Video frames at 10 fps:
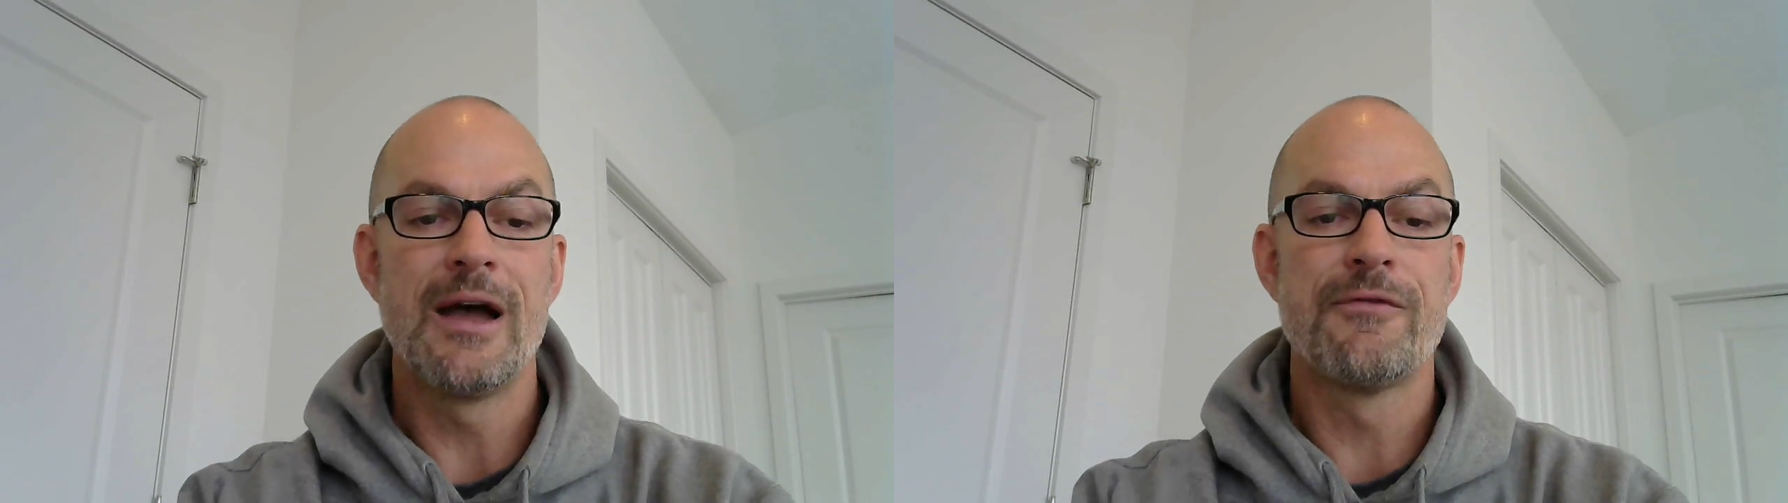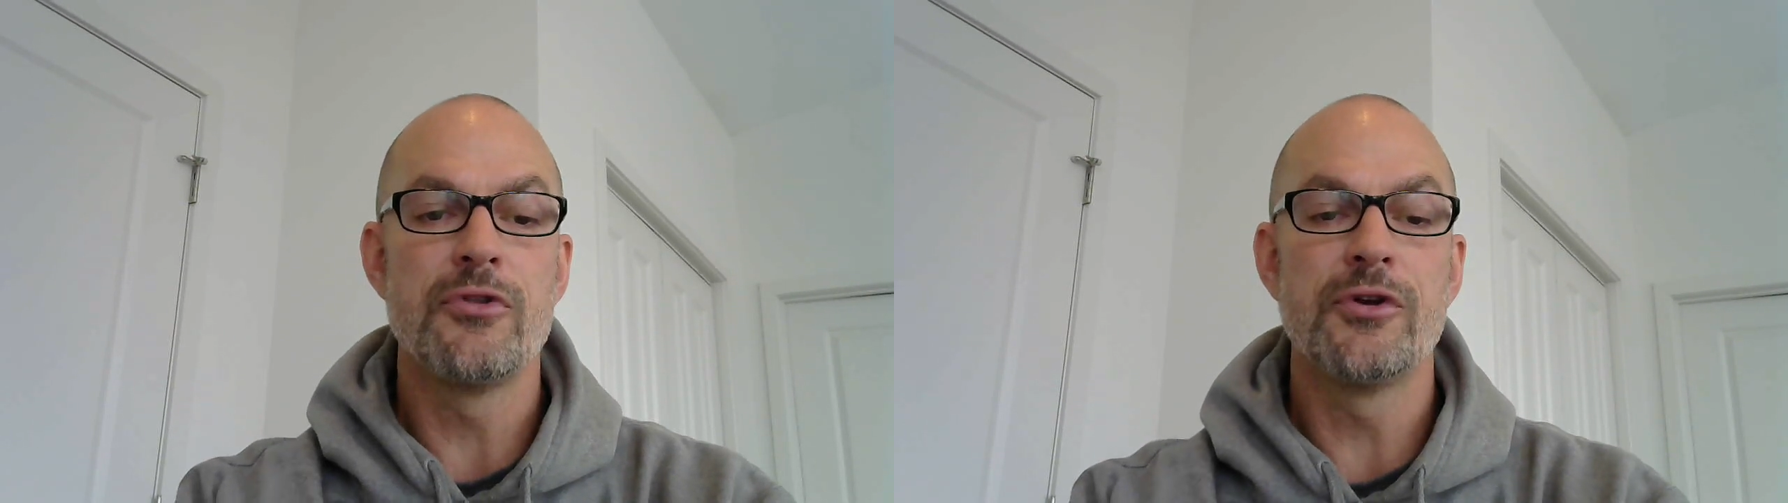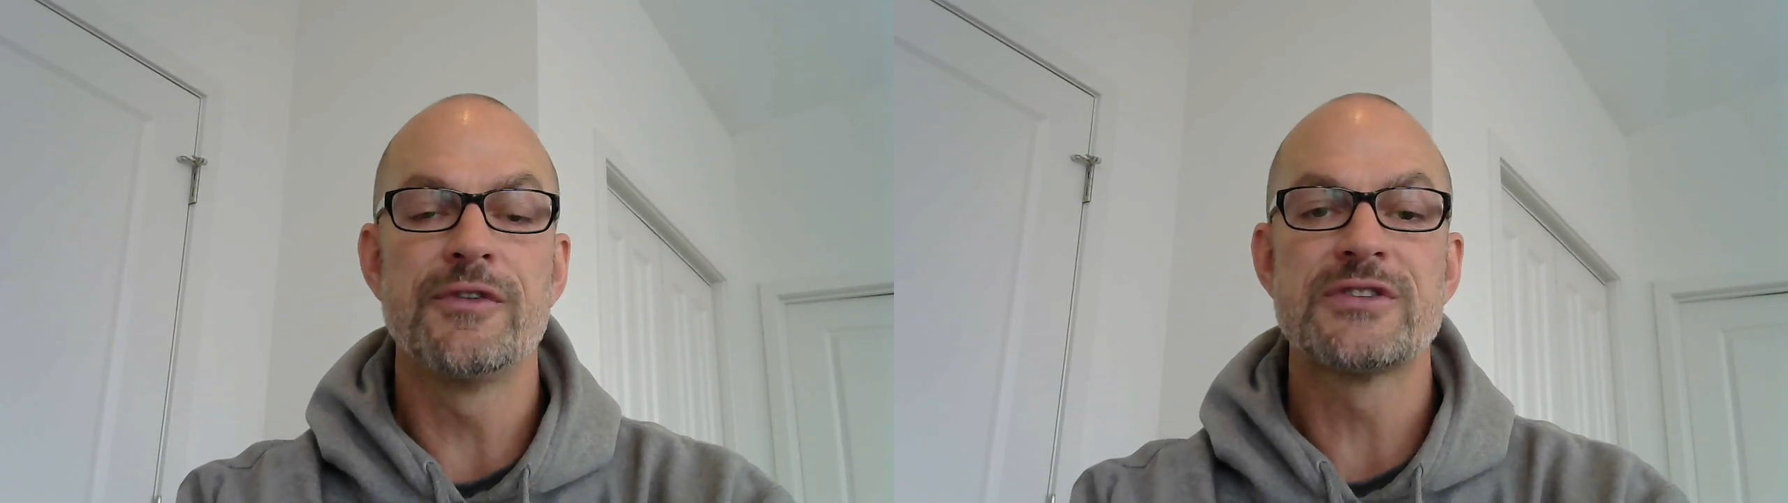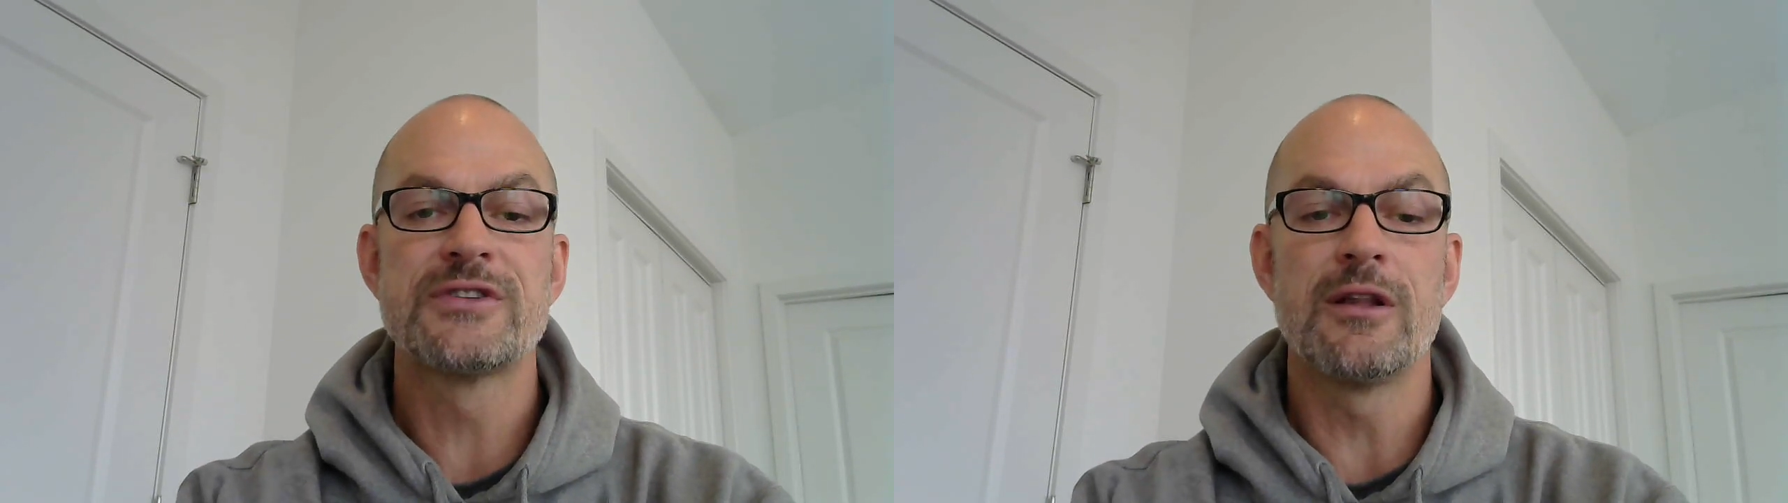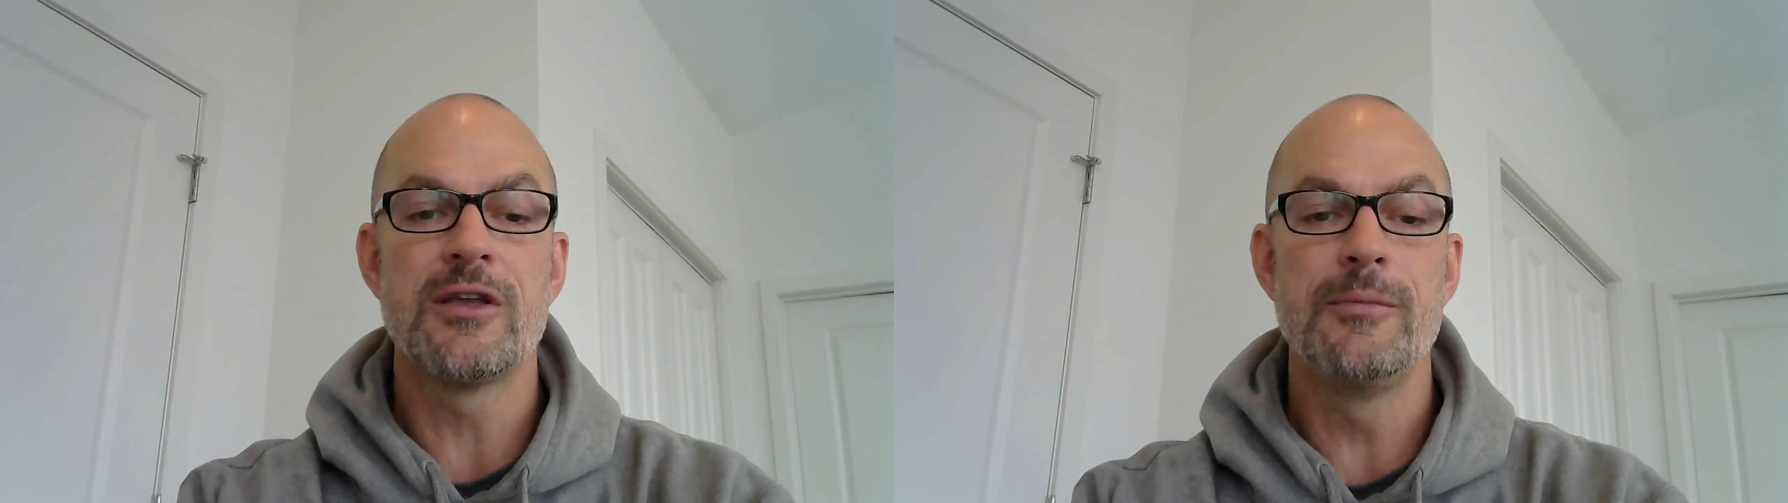For those of us
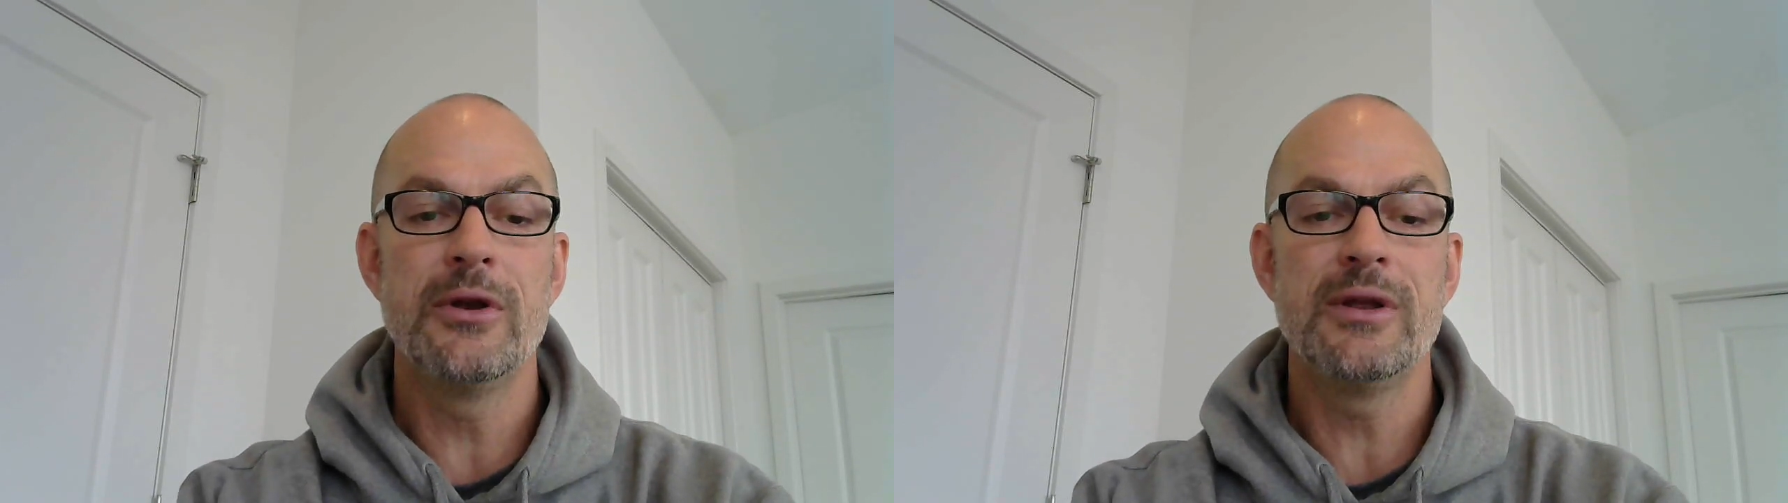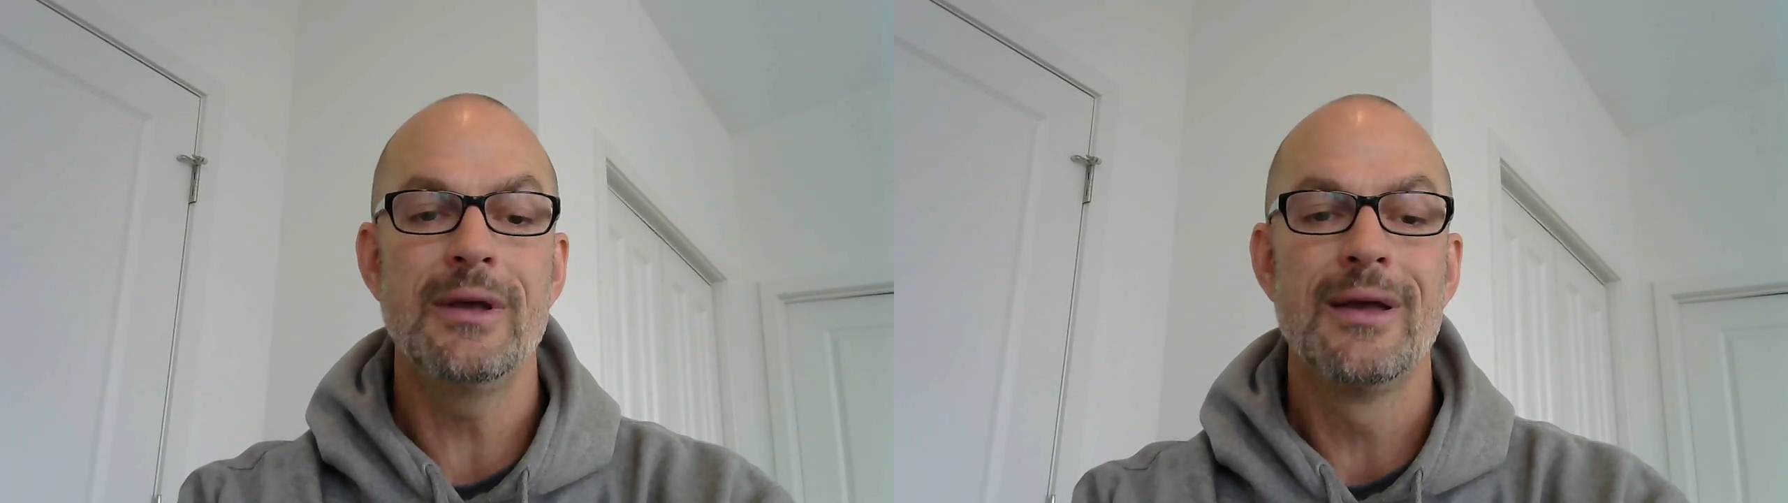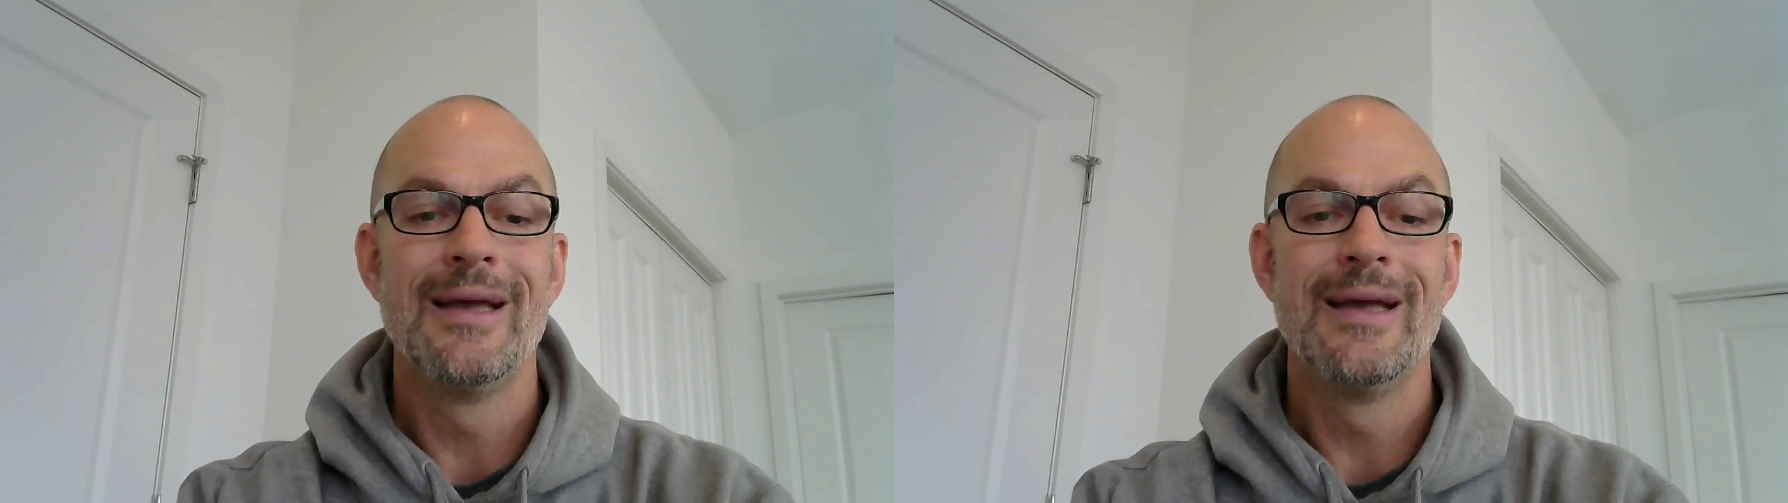telecommuting,